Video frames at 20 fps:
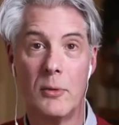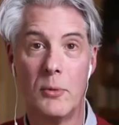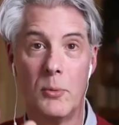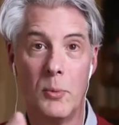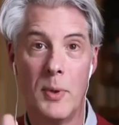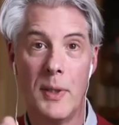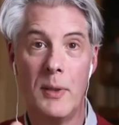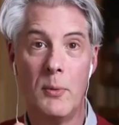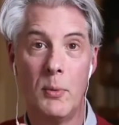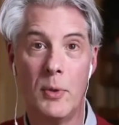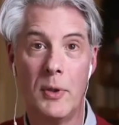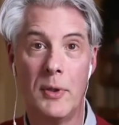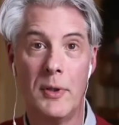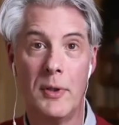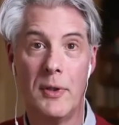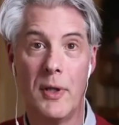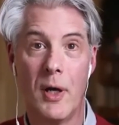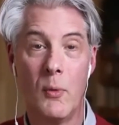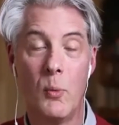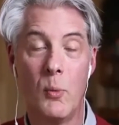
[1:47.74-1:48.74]
we
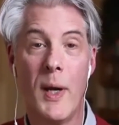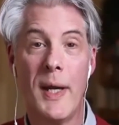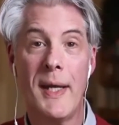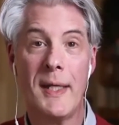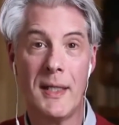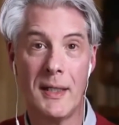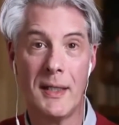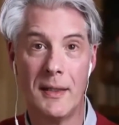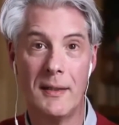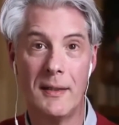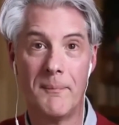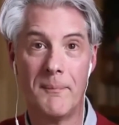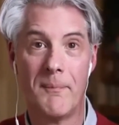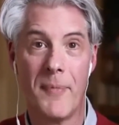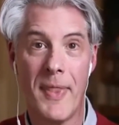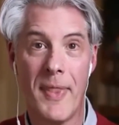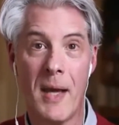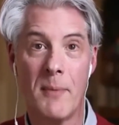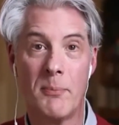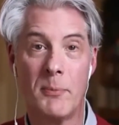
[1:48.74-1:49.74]
would awaken
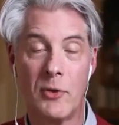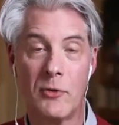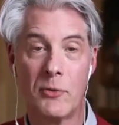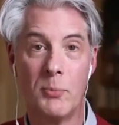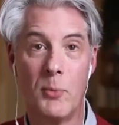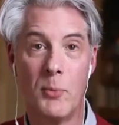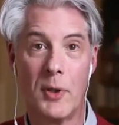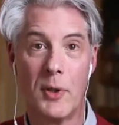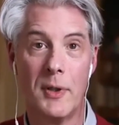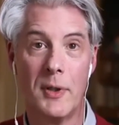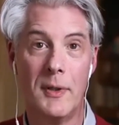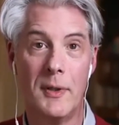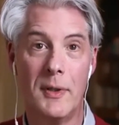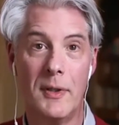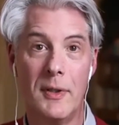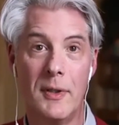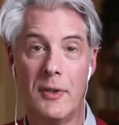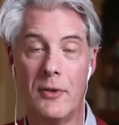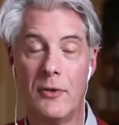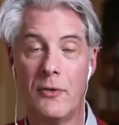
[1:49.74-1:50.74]
that much more
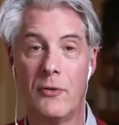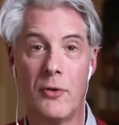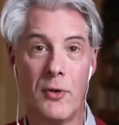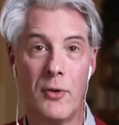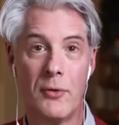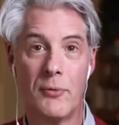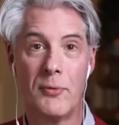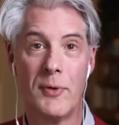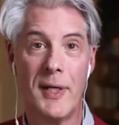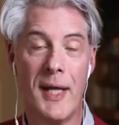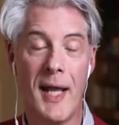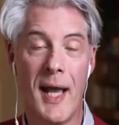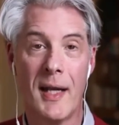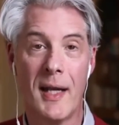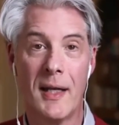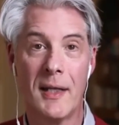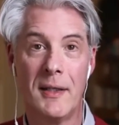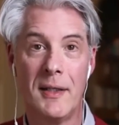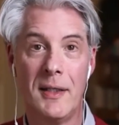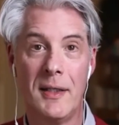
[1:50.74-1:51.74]
to the
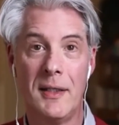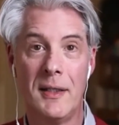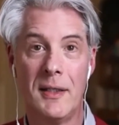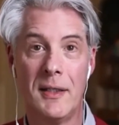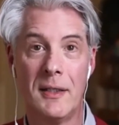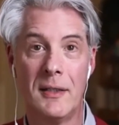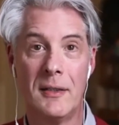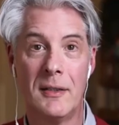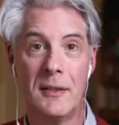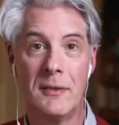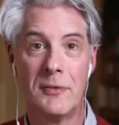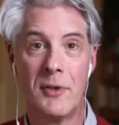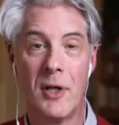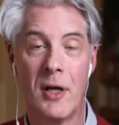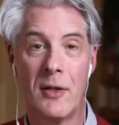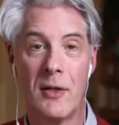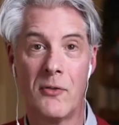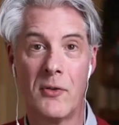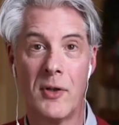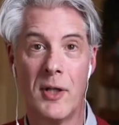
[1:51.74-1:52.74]
reality of
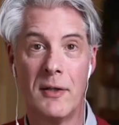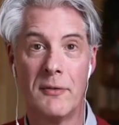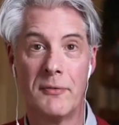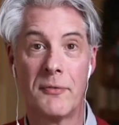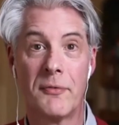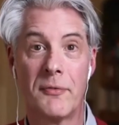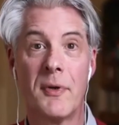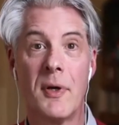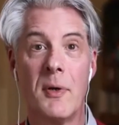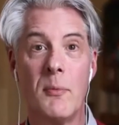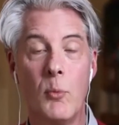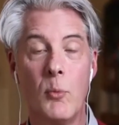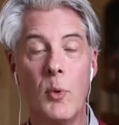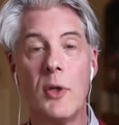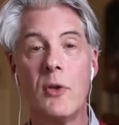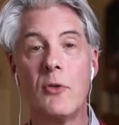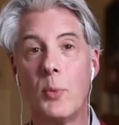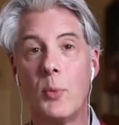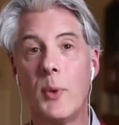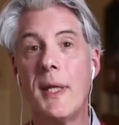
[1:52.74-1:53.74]
God's love from
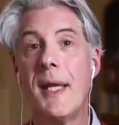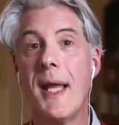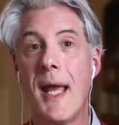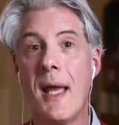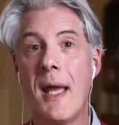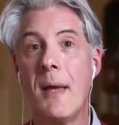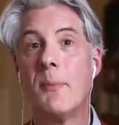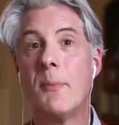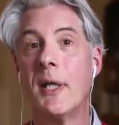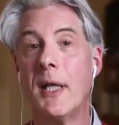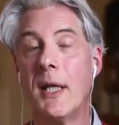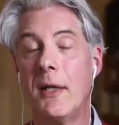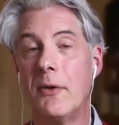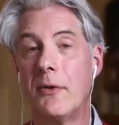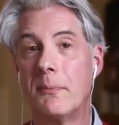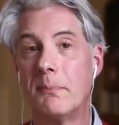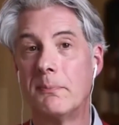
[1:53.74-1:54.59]
which we emanate.